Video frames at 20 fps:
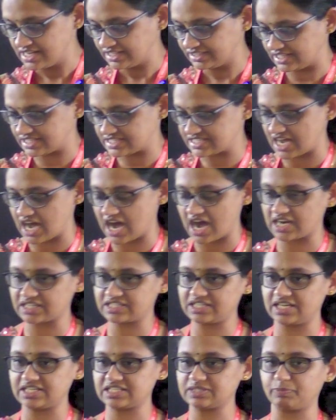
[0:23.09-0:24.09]
the charge
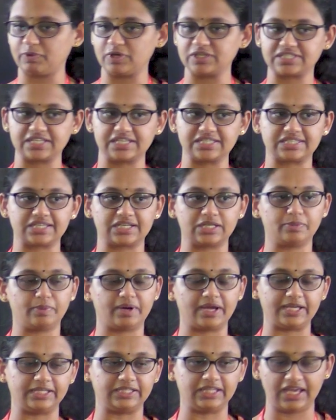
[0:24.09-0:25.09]
is possessed
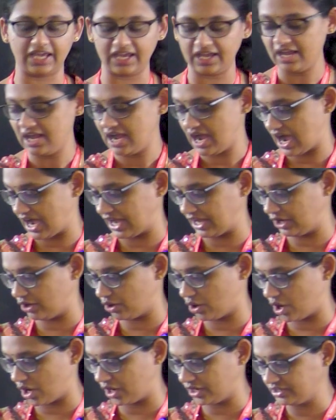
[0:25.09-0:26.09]
by the
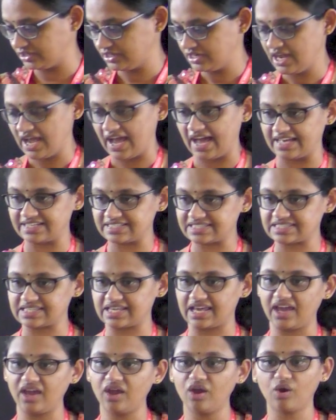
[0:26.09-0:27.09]
ion as
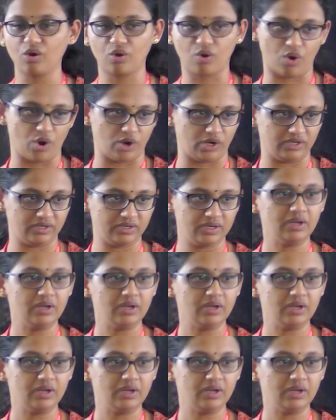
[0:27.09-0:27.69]
a whole.